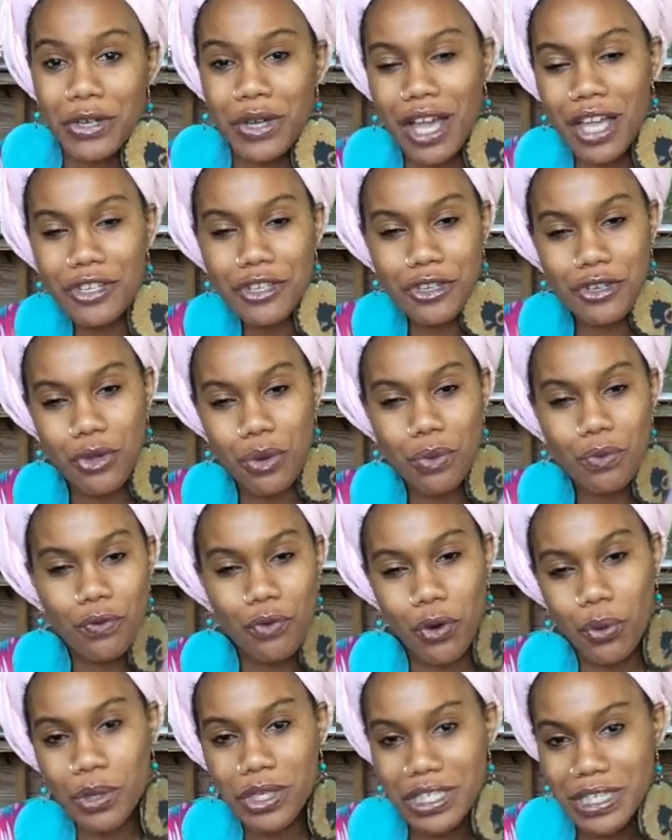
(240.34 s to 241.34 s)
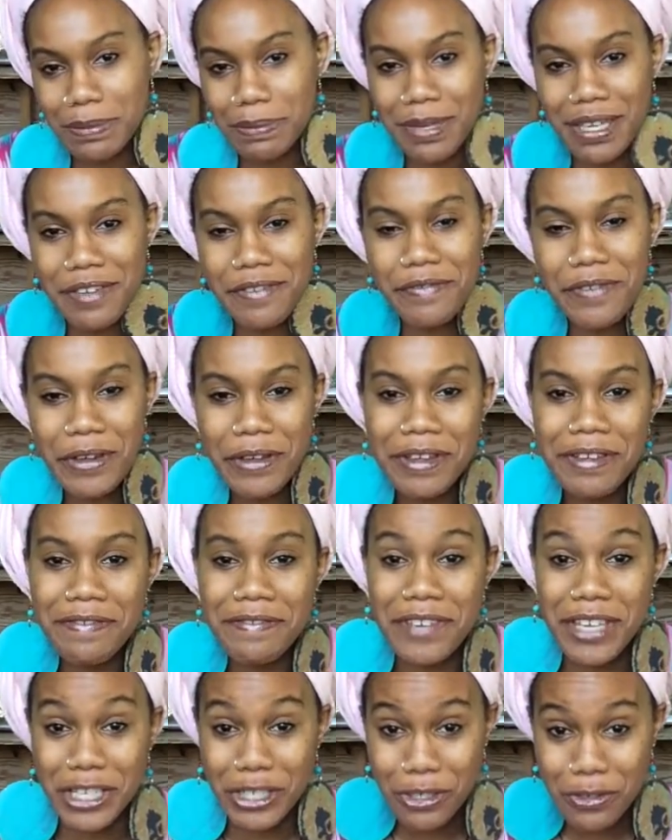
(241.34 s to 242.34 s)
you guys are known for, which is being very
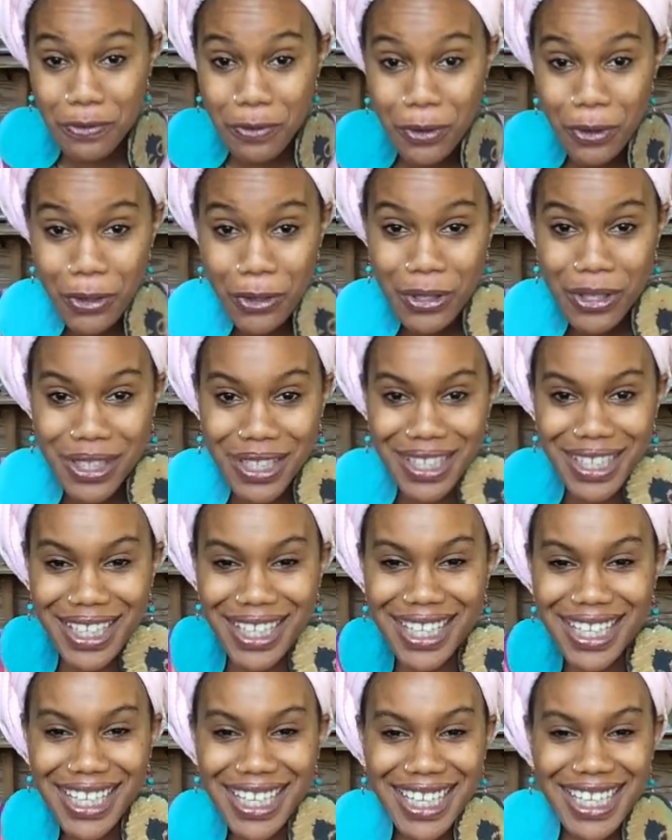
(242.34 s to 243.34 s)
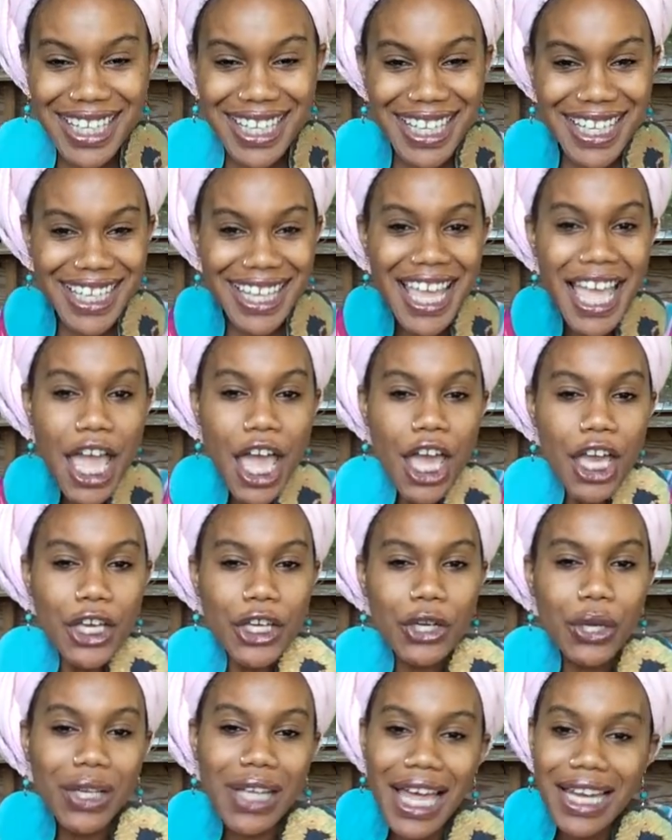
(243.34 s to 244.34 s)
vengeful.
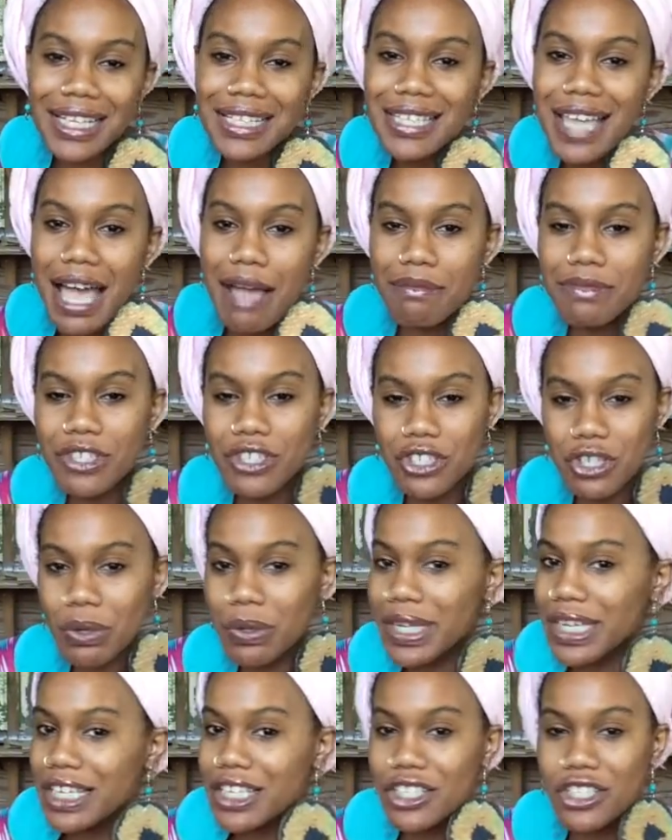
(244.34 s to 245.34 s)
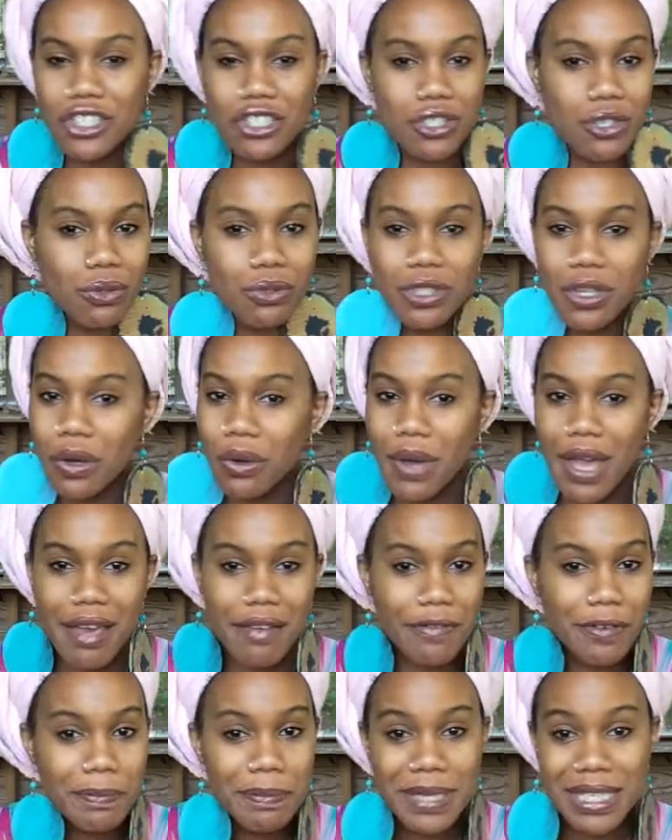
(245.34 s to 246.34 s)
A lot of times the joke is, don't
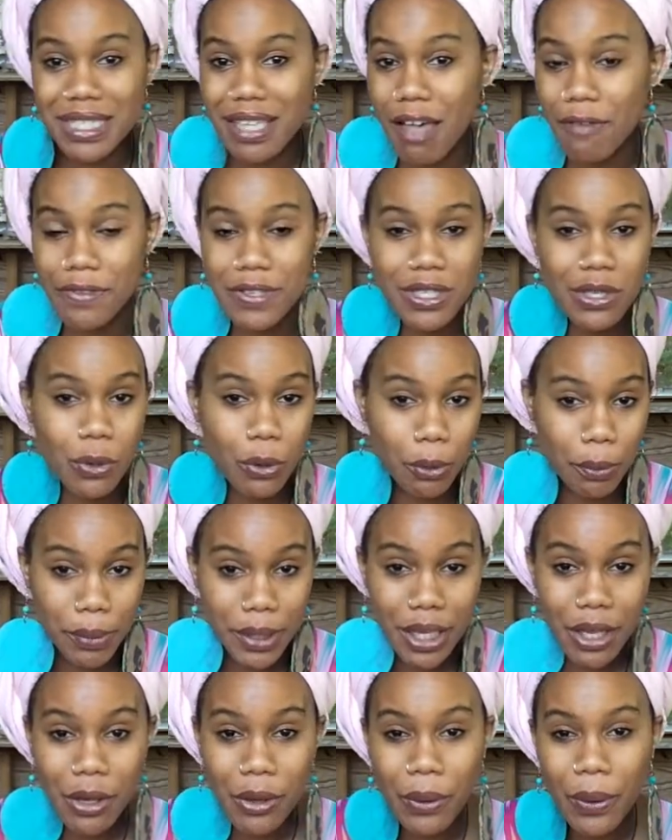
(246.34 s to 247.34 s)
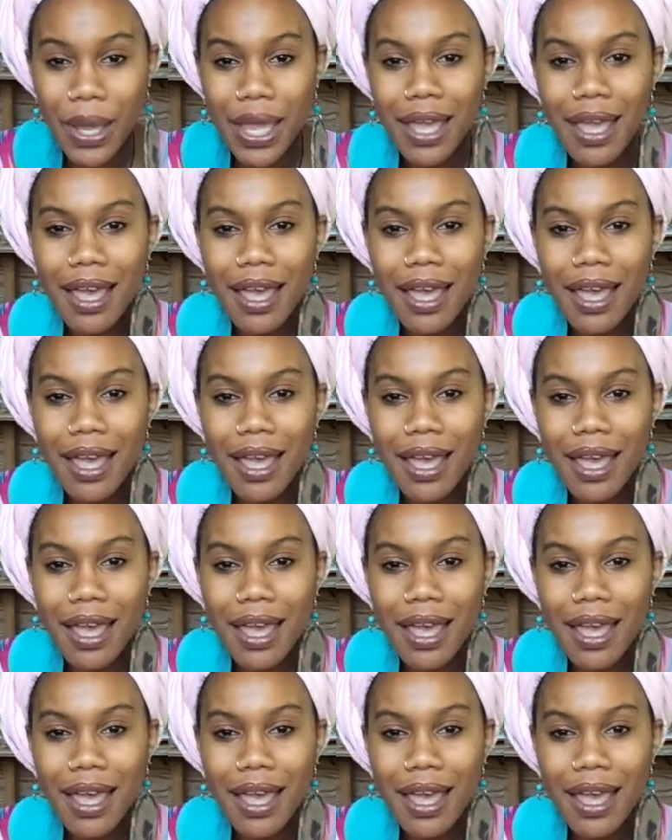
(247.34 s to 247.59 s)
ever piss off a Scorpio,